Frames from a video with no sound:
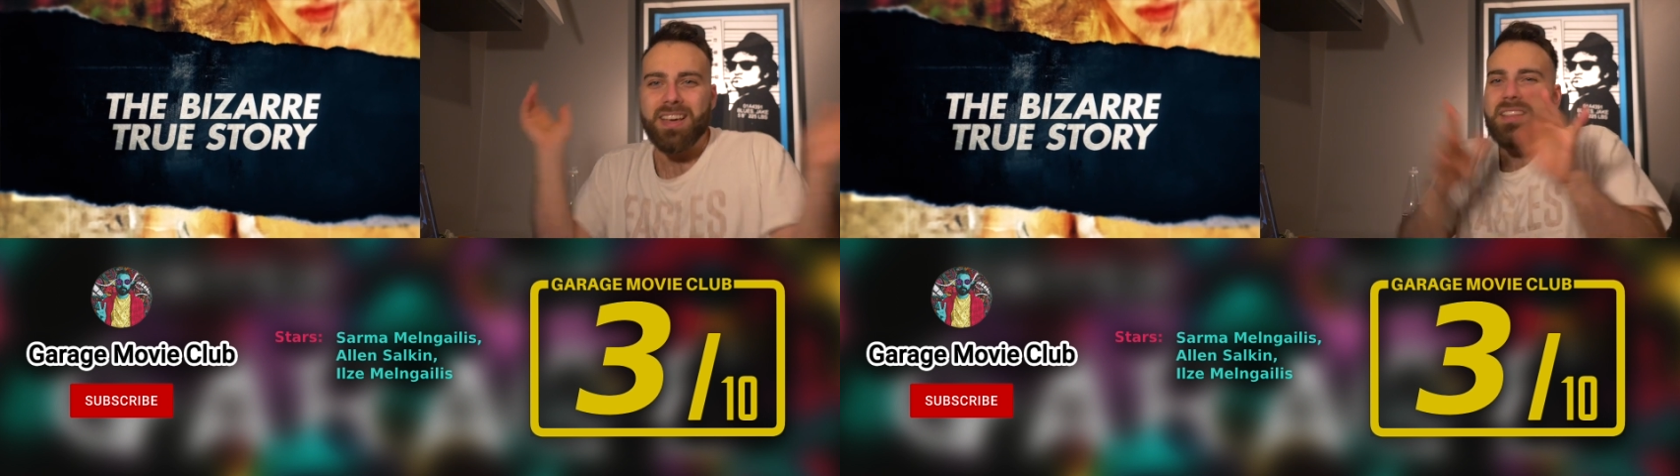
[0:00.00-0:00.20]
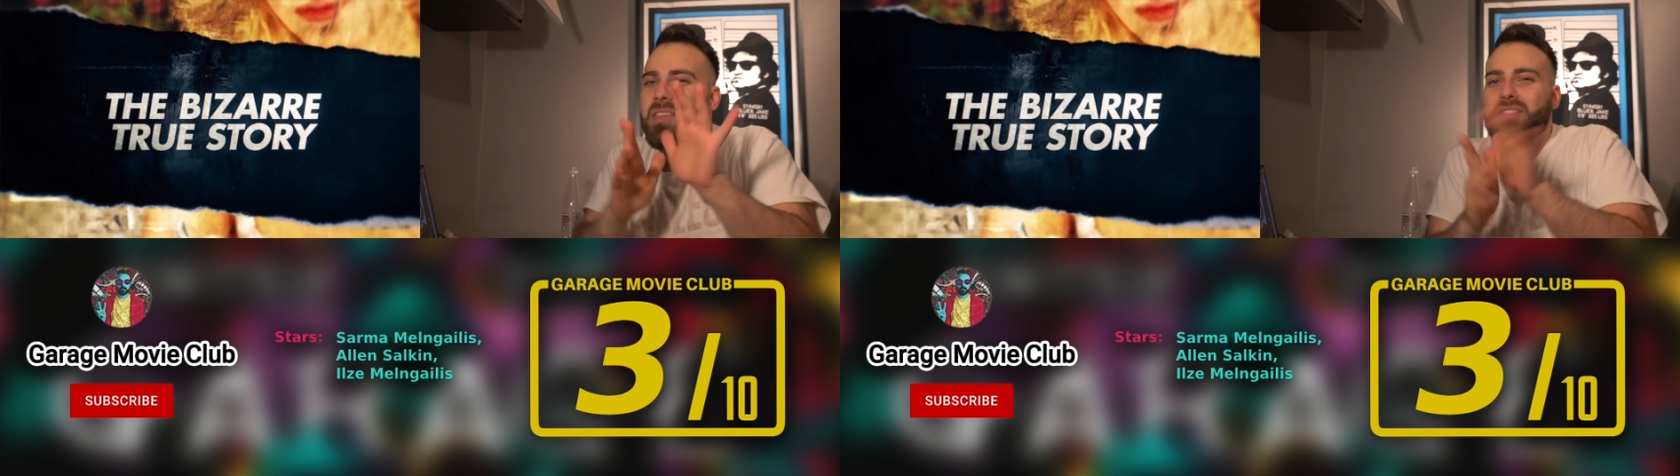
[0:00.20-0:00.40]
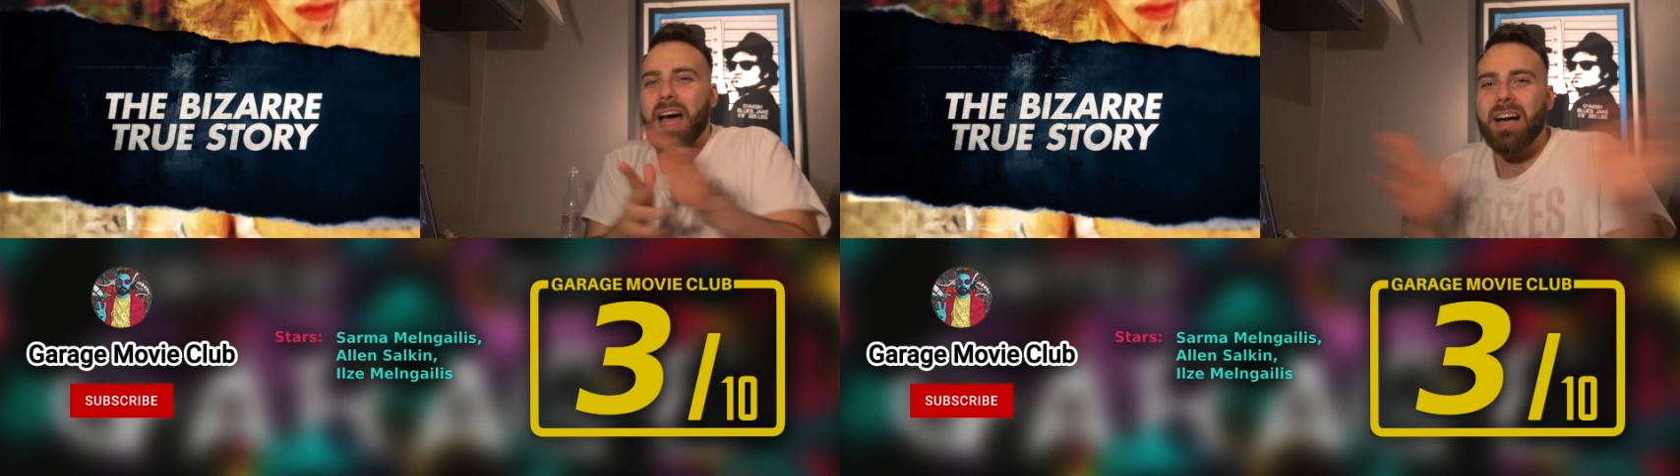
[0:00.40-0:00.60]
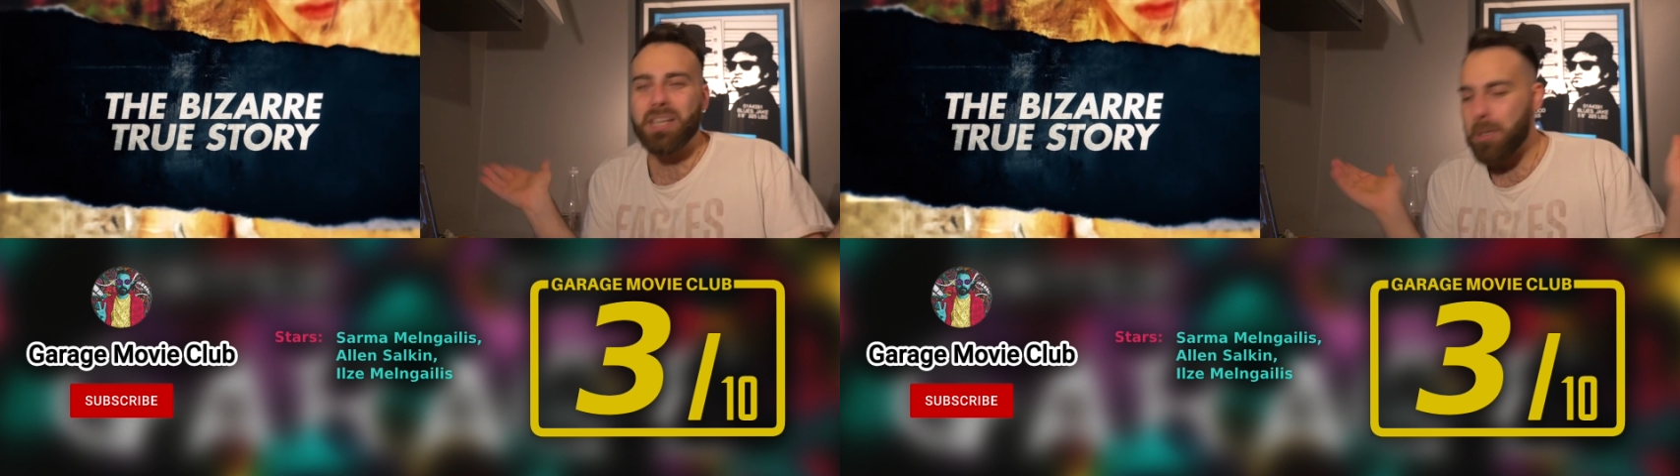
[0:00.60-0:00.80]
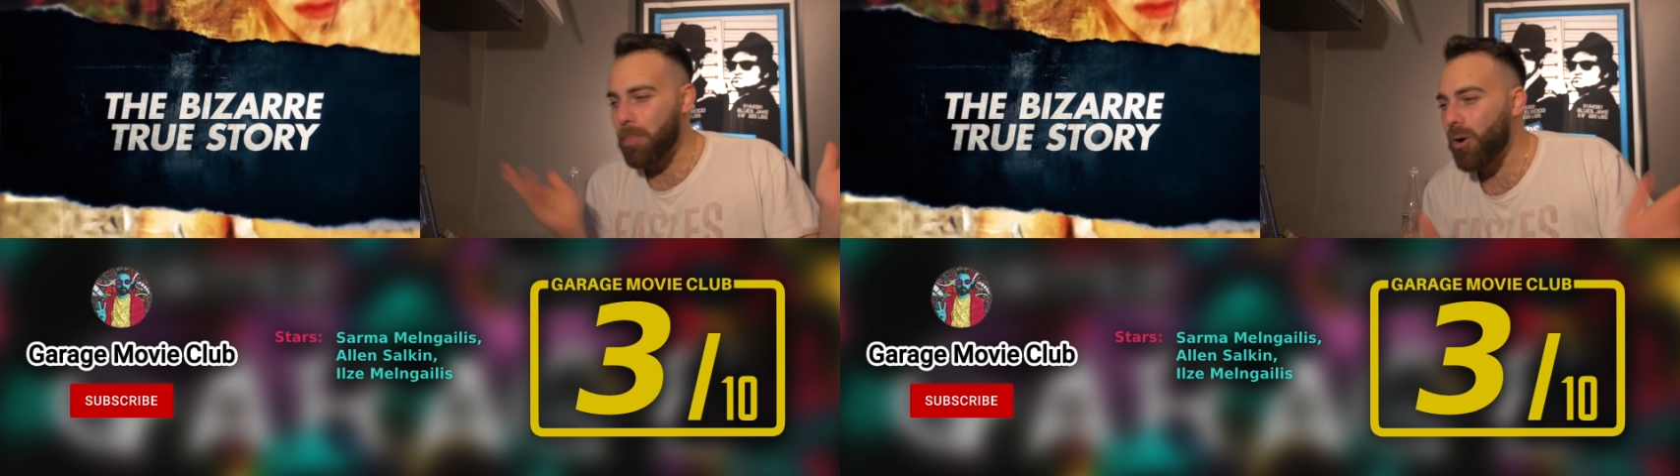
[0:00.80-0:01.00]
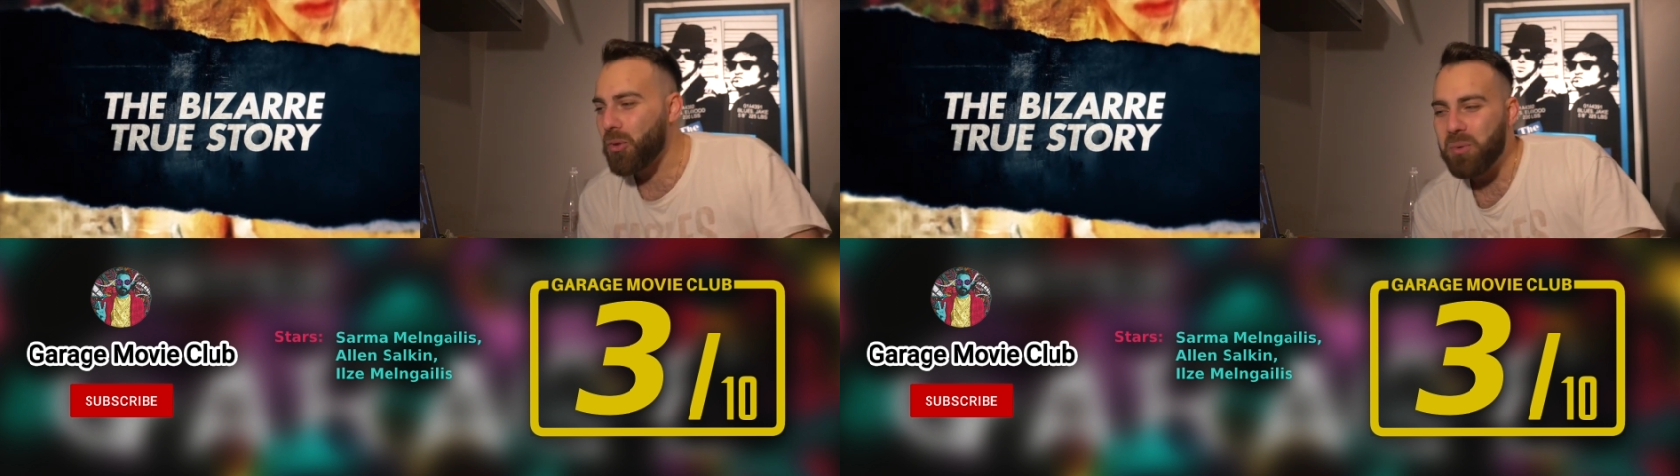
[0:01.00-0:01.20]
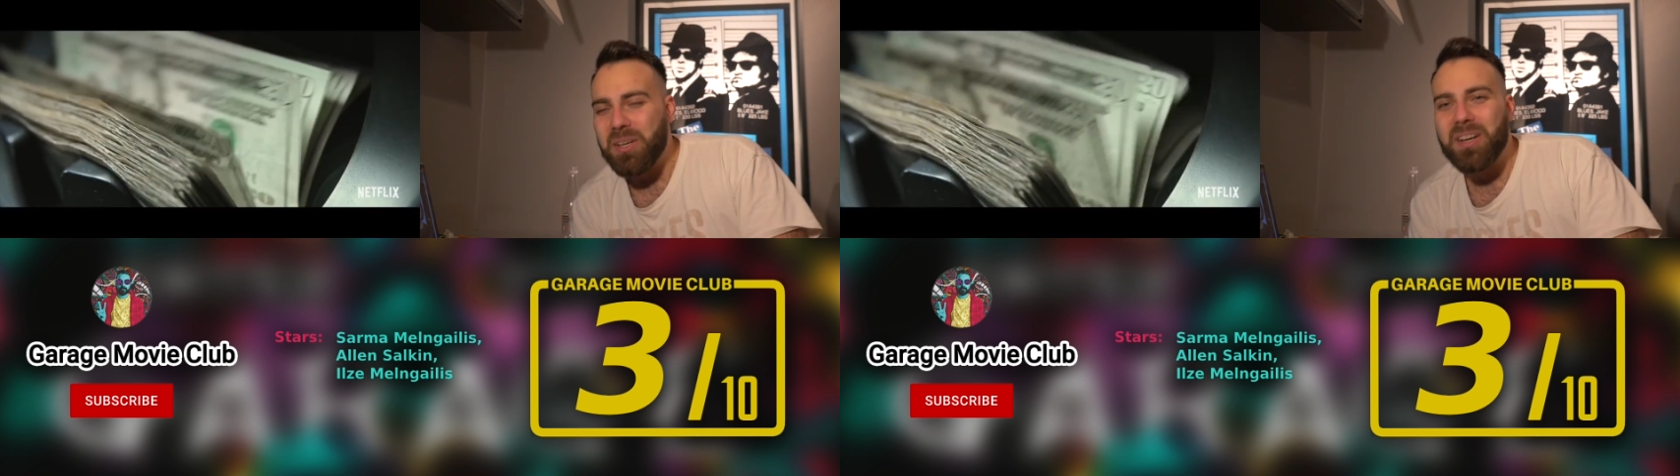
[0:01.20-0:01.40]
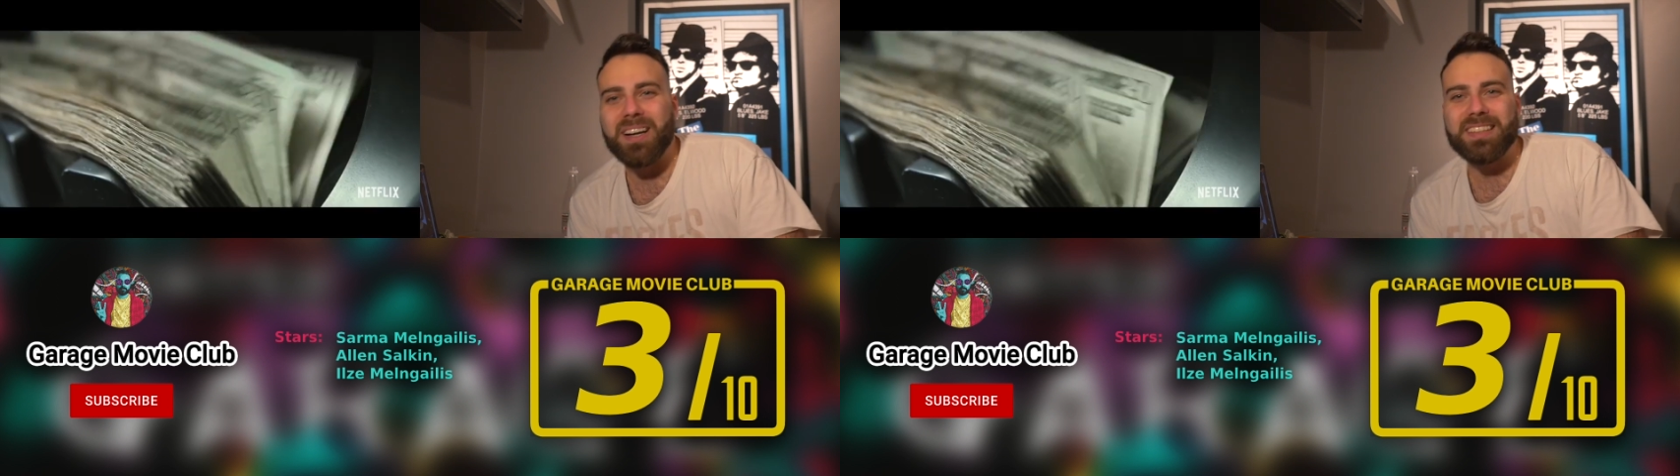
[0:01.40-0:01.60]
This Alec Baldwin
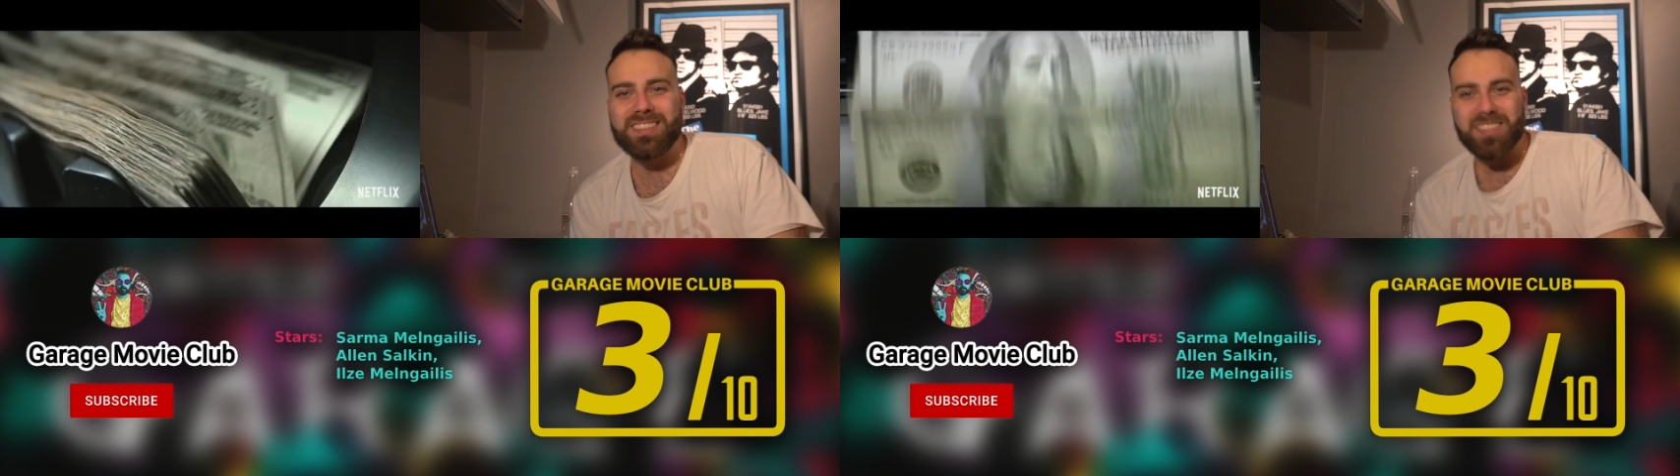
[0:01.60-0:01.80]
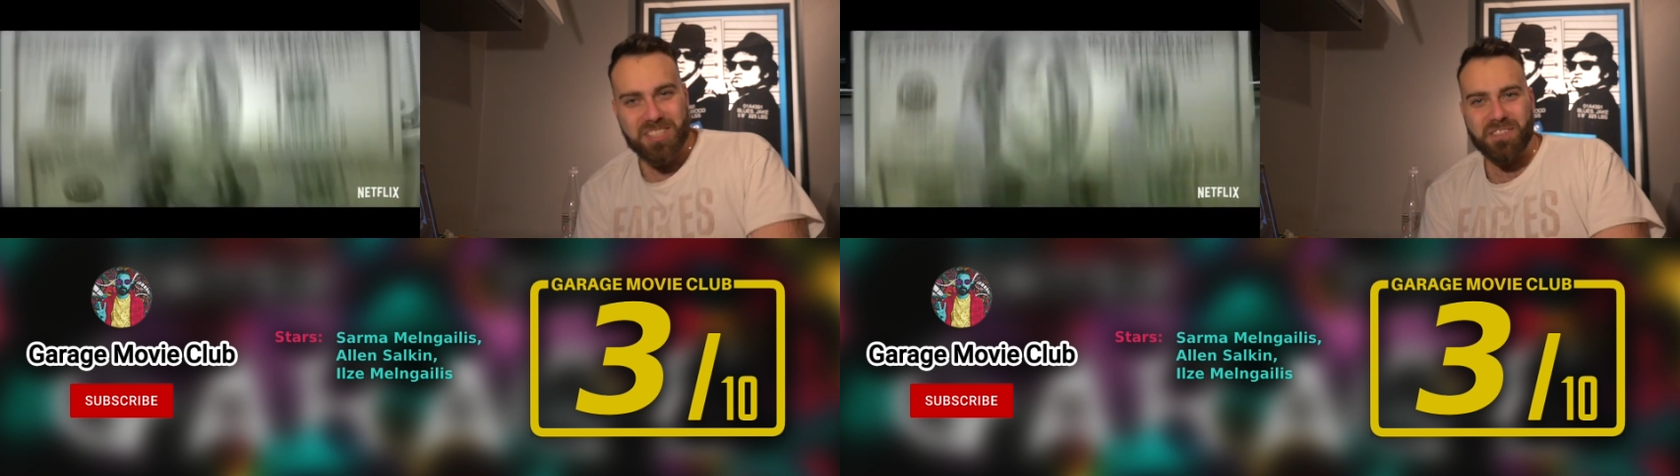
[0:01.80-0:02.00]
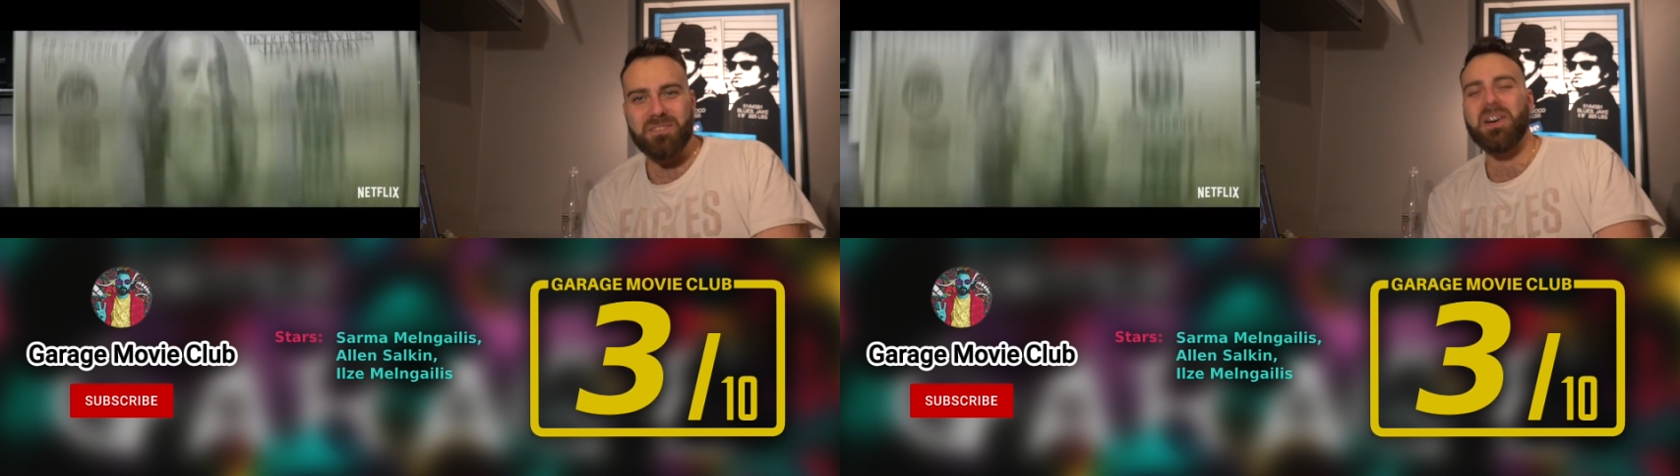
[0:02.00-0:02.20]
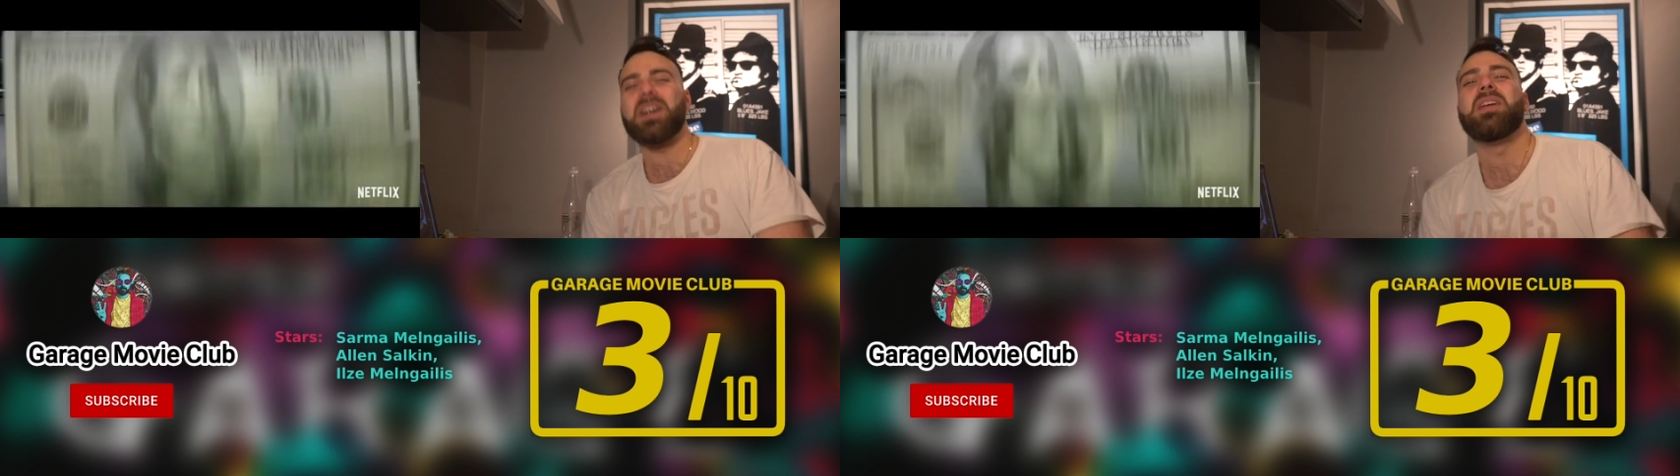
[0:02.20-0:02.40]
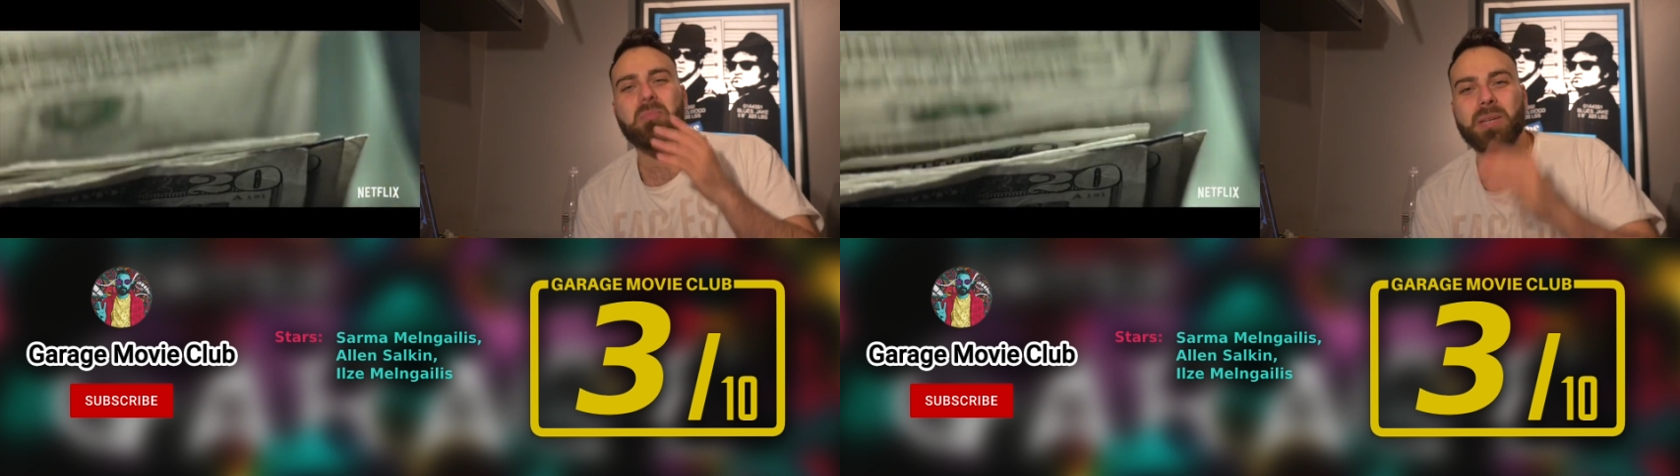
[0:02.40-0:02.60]
guy is such a fucking